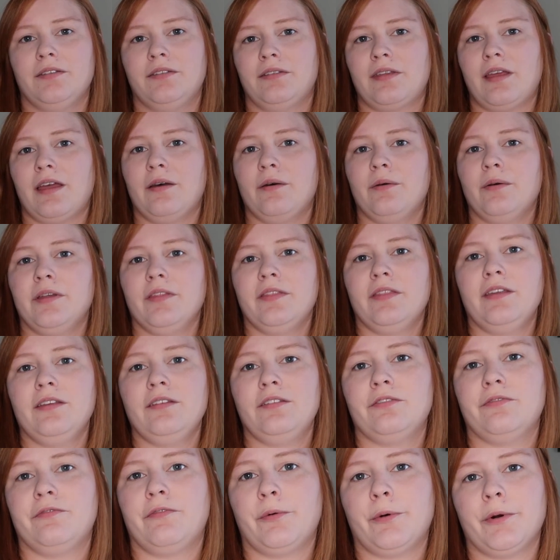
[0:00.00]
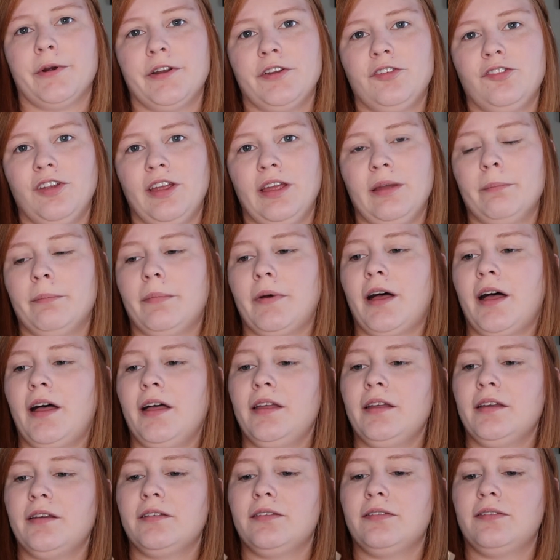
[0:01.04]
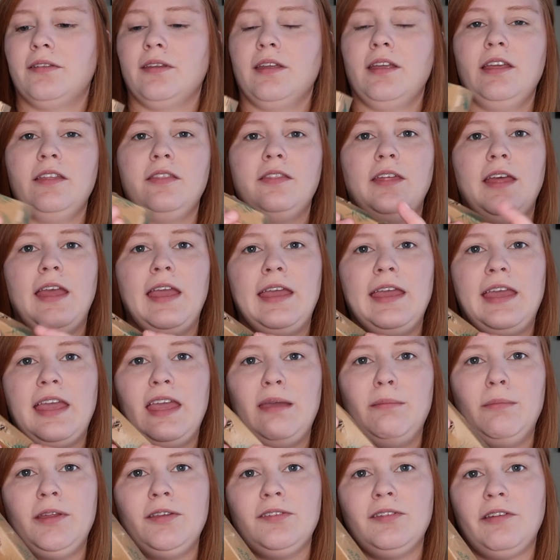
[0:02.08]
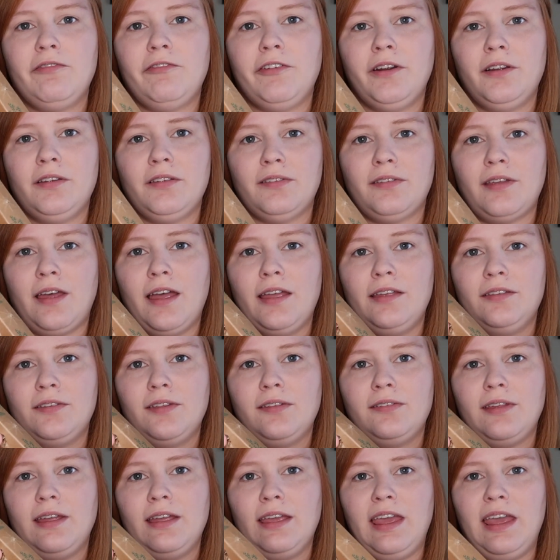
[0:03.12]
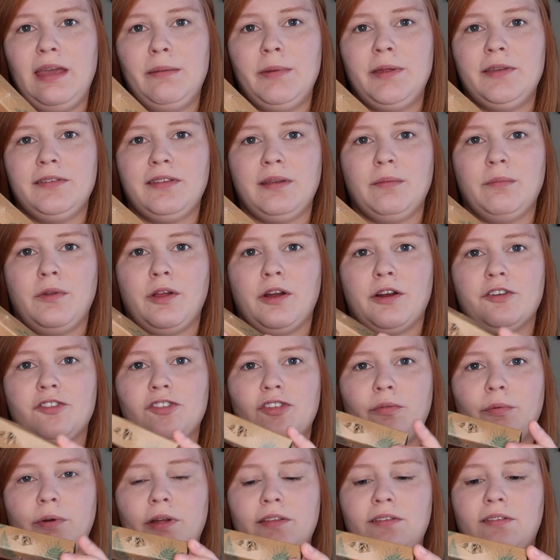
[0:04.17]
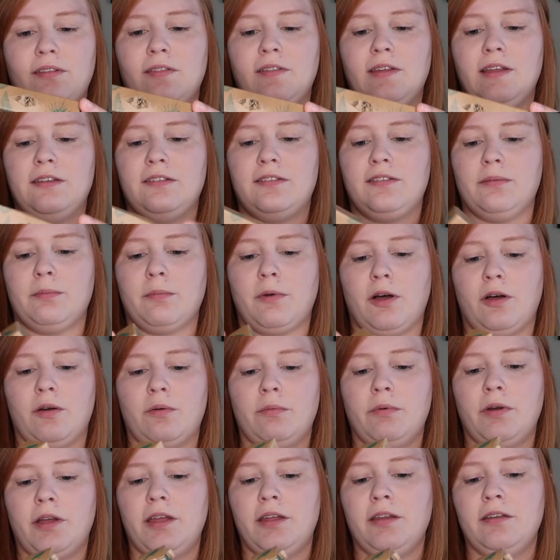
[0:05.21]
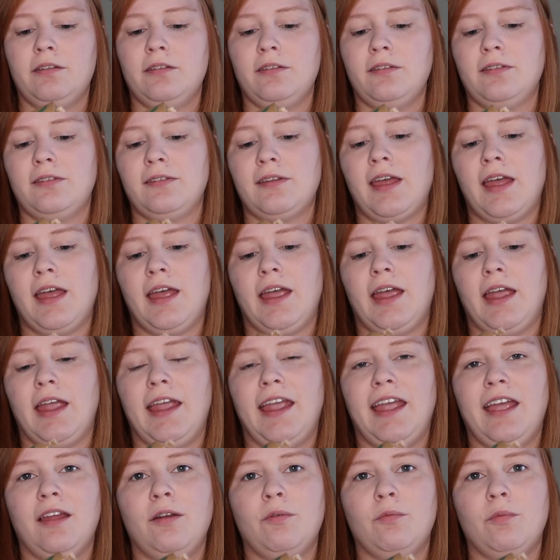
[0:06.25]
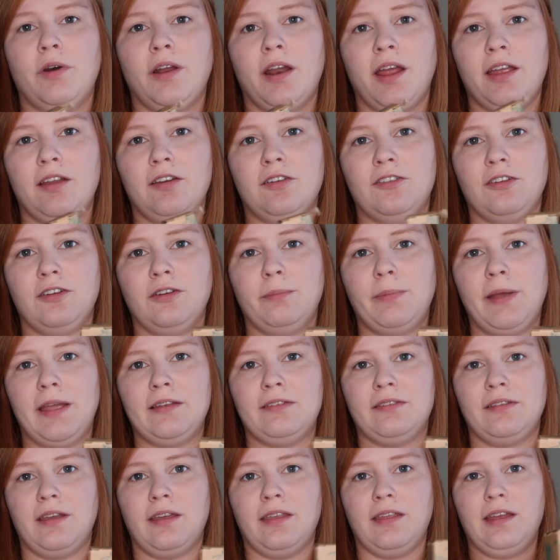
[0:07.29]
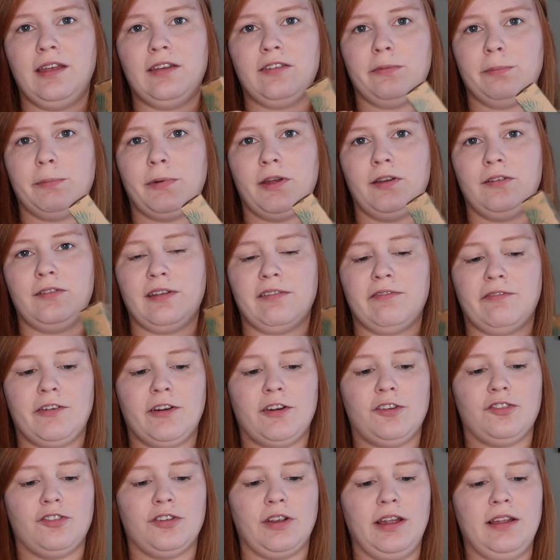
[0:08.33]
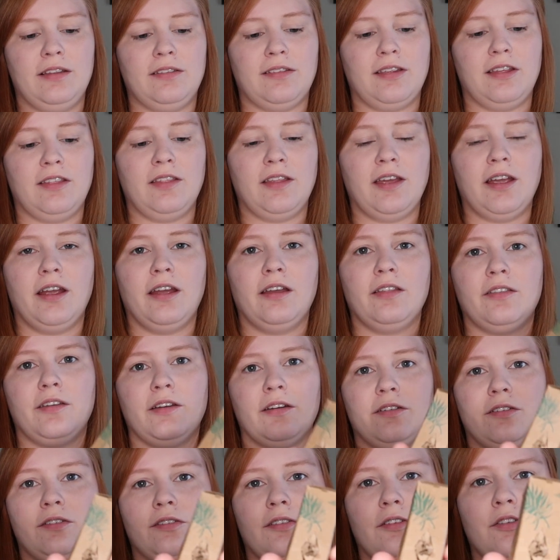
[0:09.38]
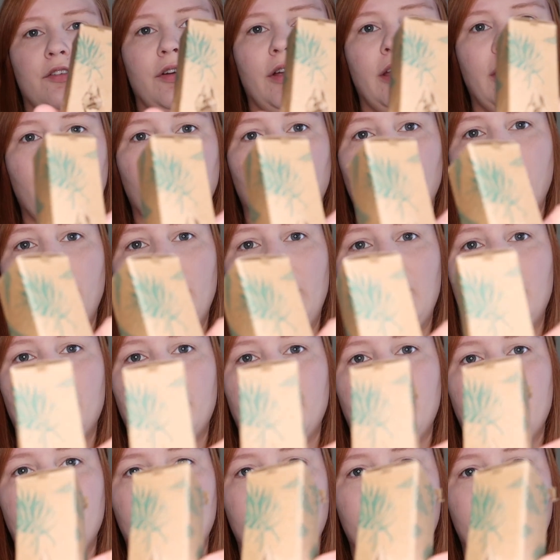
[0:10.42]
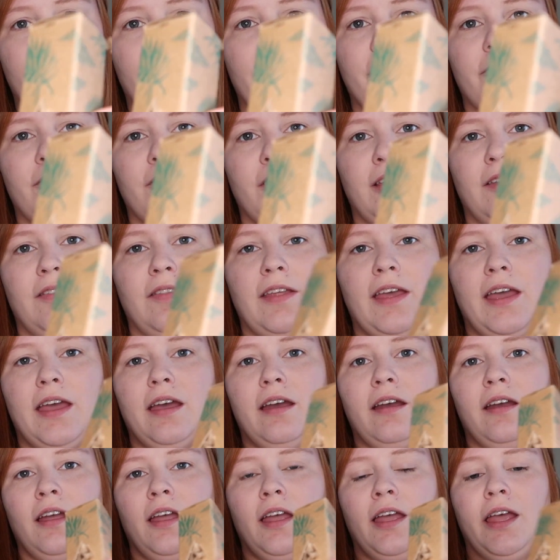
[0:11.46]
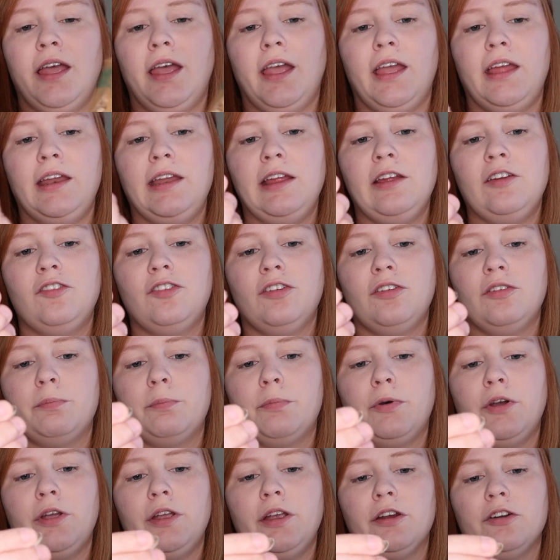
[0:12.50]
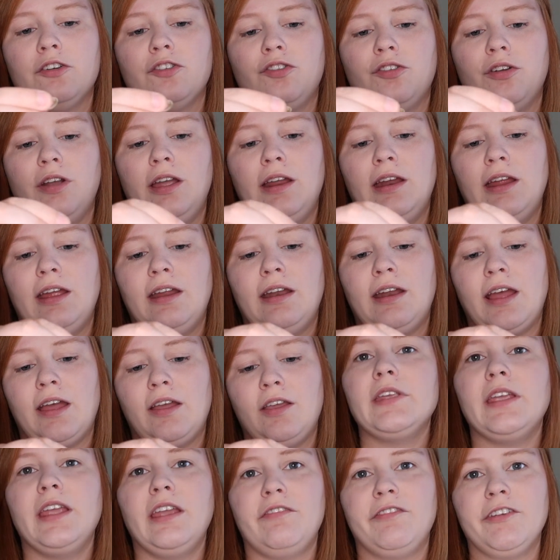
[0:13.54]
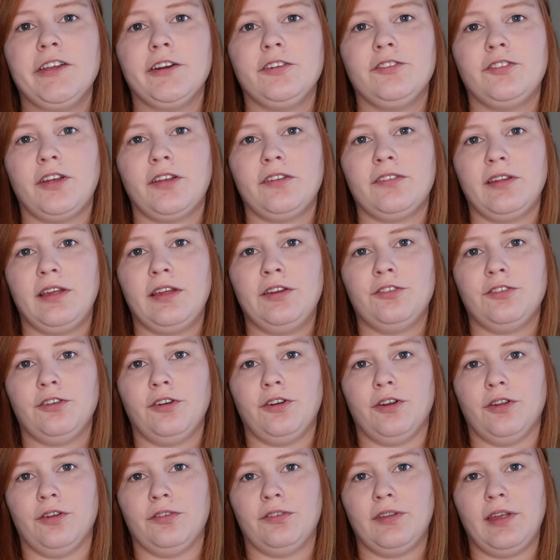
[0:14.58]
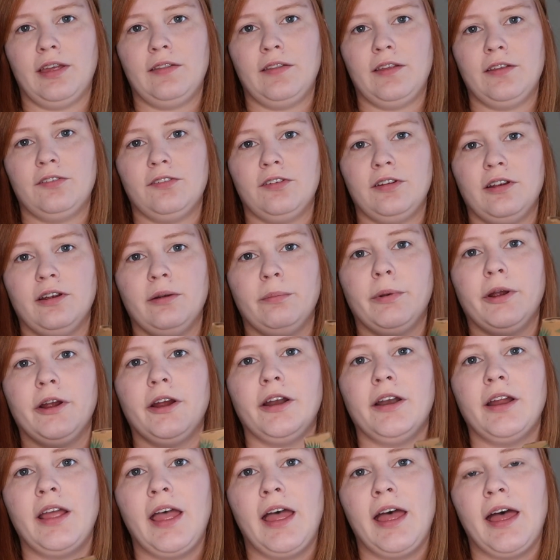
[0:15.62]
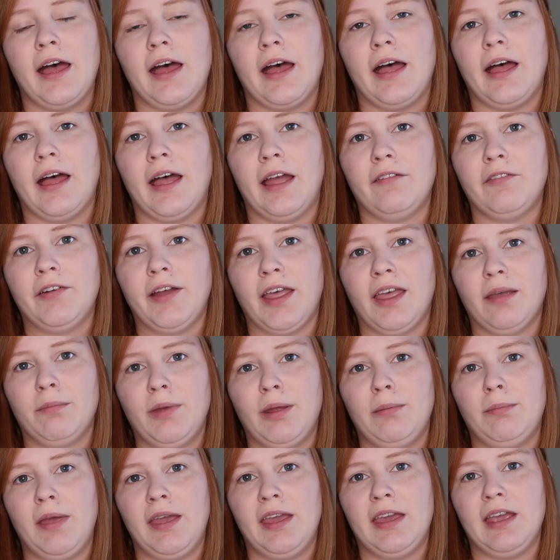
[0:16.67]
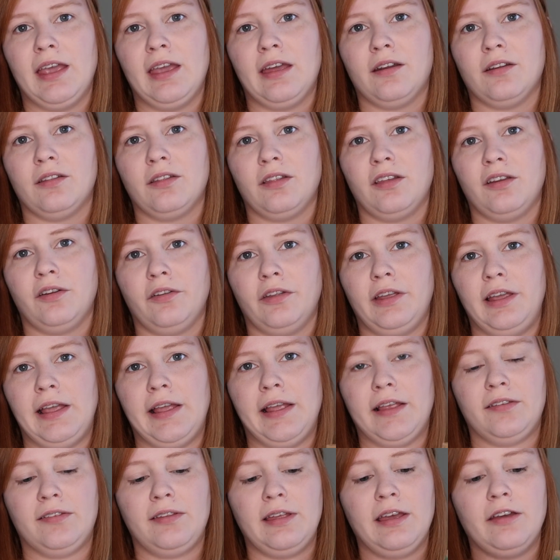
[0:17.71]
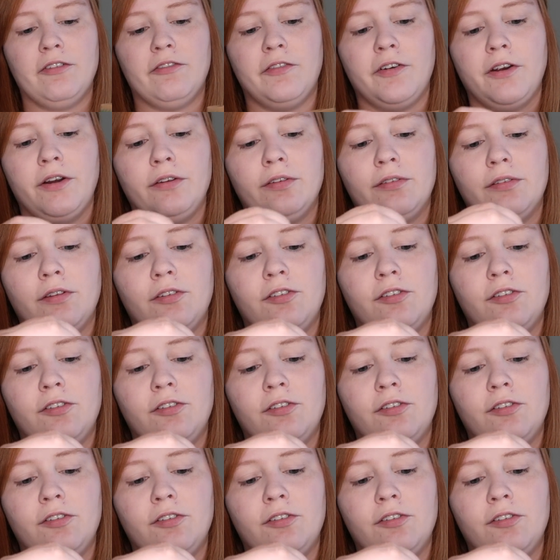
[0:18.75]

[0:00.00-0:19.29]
So this foraging box, they came in different sizes. It came in some larger ones and these small ones. And what I do basically is put different treats in there. There's crinkle paper stuffed in there, and you just put your treat in. Now, if you're just introducing this to your bird, I recommend making it a little easy at first.